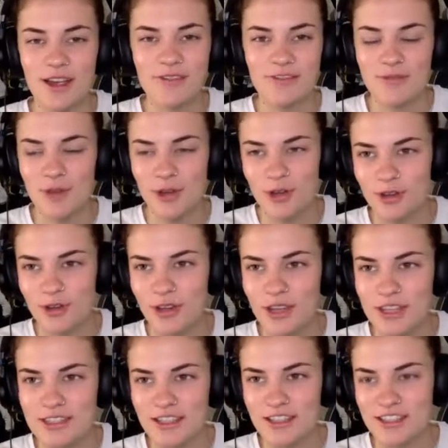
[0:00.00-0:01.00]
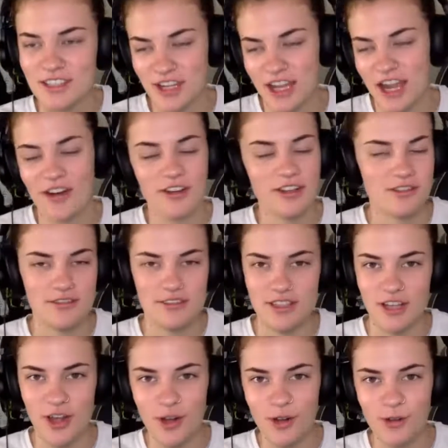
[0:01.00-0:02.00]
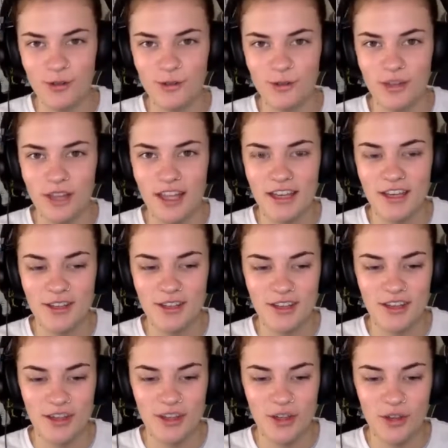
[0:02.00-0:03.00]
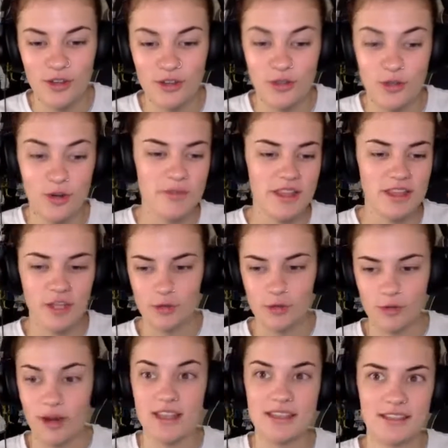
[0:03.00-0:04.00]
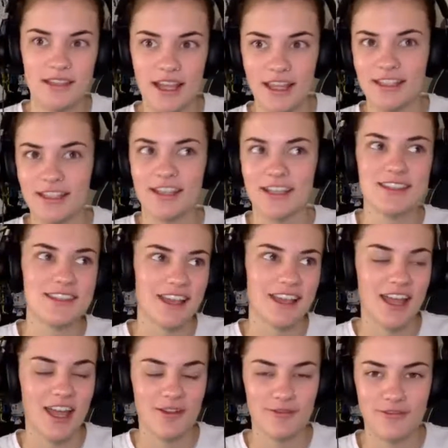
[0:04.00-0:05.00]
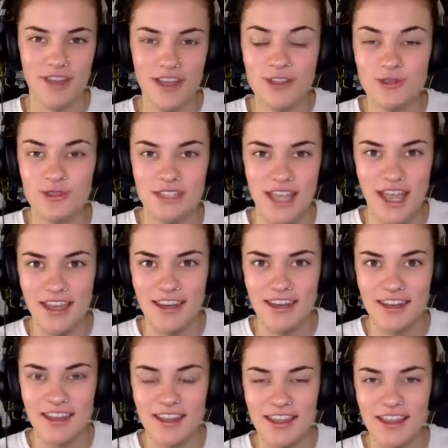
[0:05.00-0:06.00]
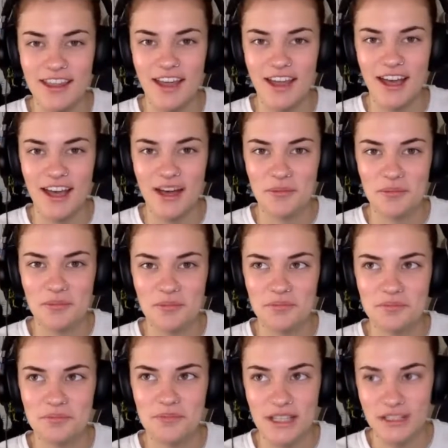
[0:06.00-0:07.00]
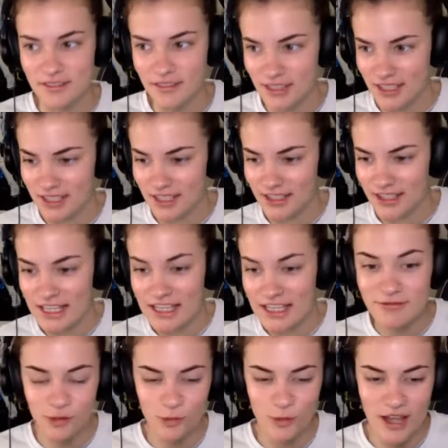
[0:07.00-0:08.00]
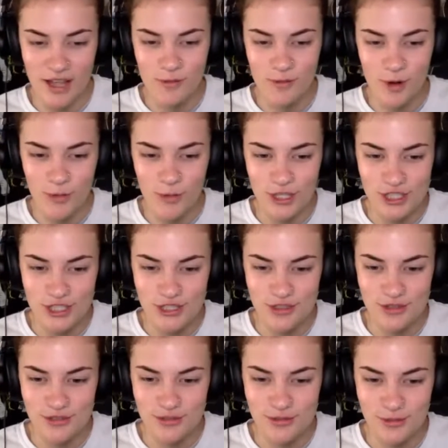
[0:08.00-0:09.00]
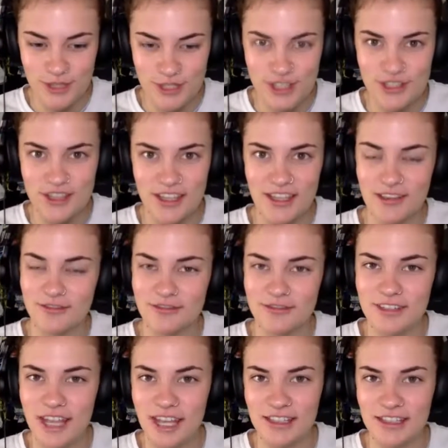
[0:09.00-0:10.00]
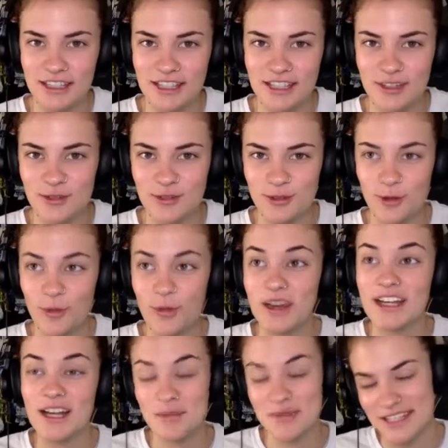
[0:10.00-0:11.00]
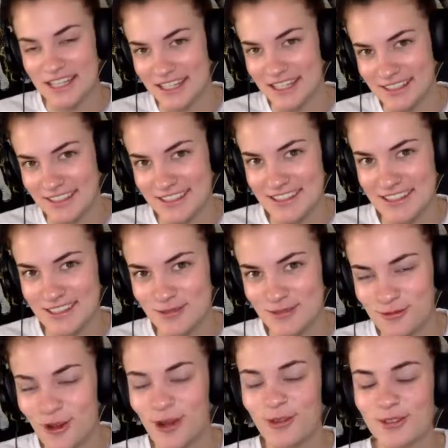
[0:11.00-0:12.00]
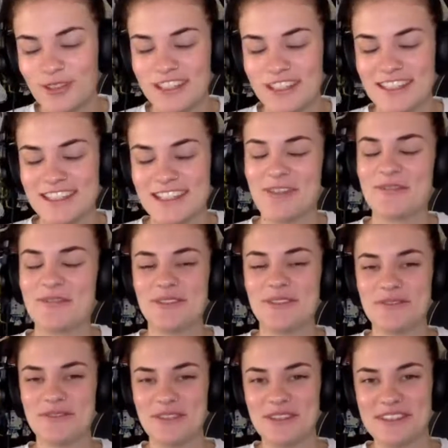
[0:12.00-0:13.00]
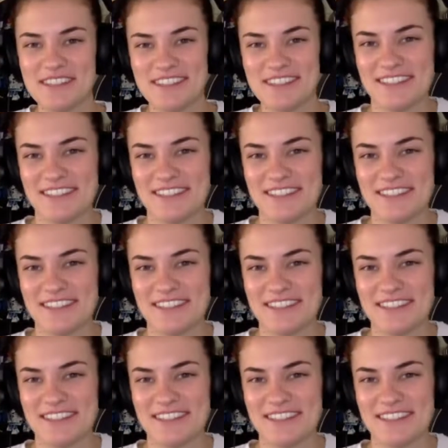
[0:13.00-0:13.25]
from her as a character as a whole, and her talking about the grace and elegance that kind of Ventress had, in an evil way? What did you think of Natalie or Queen Amidala's role in the Star Wars universe?